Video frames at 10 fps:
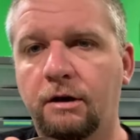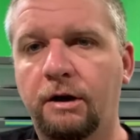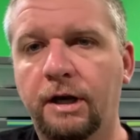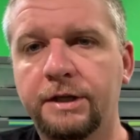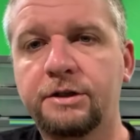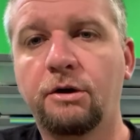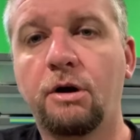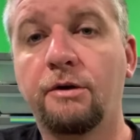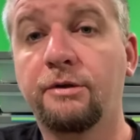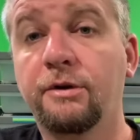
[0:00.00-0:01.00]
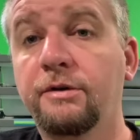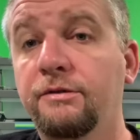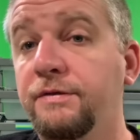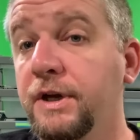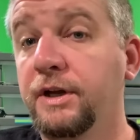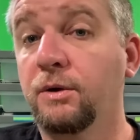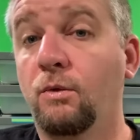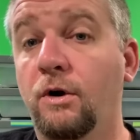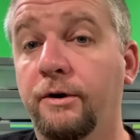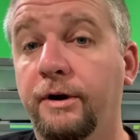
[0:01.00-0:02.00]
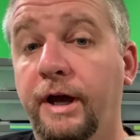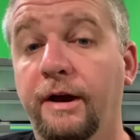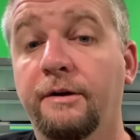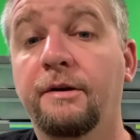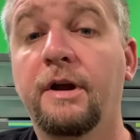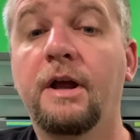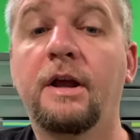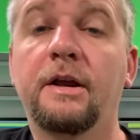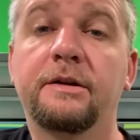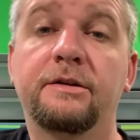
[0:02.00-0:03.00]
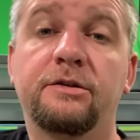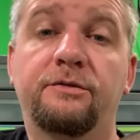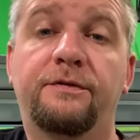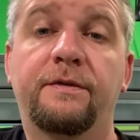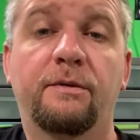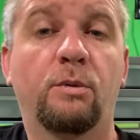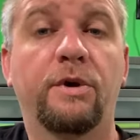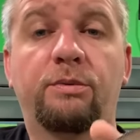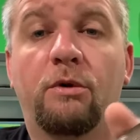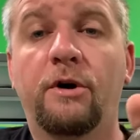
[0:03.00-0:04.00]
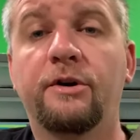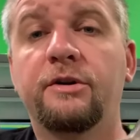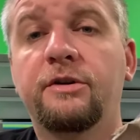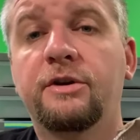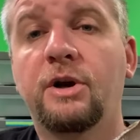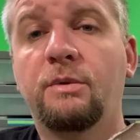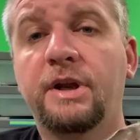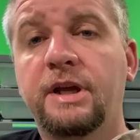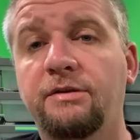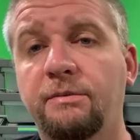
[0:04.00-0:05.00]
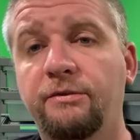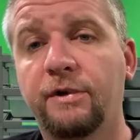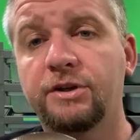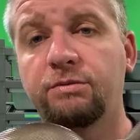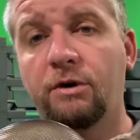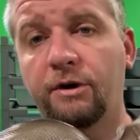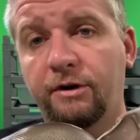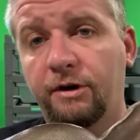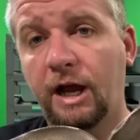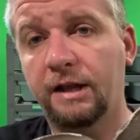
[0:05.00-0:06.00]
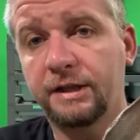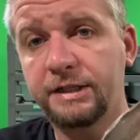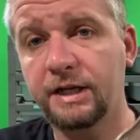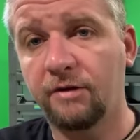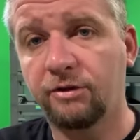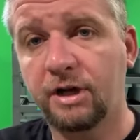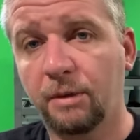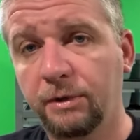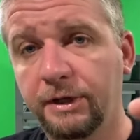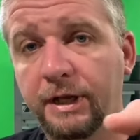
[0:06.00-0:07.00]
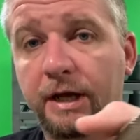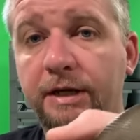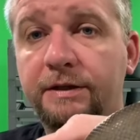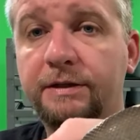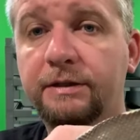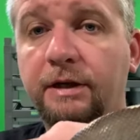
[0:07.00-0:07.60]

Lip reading: All right, let's go over feeding and water now. With water, you're going to want to give them fresh water at least every couple of days.